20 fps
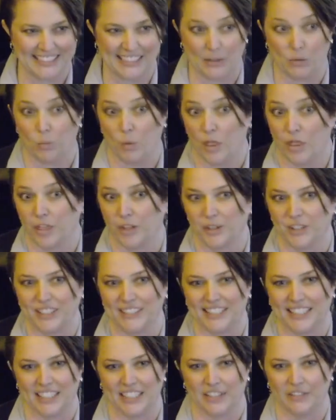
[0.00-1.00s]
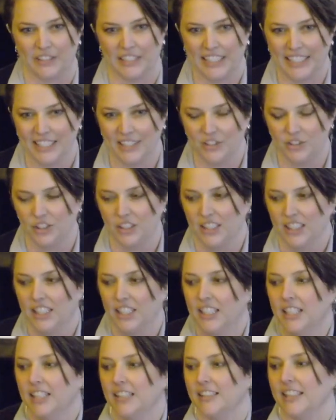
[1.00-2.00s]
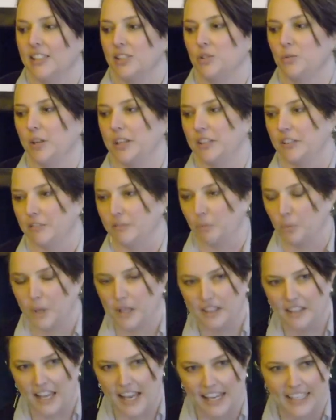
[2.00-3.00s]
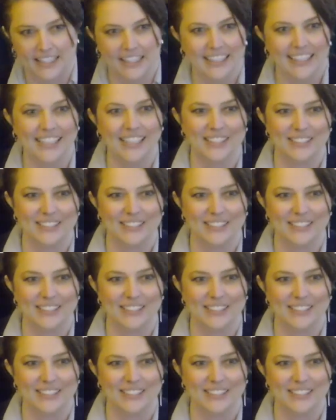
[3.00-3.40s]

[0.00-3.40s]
is like 1/32 of an inch. Let's try to avoid that.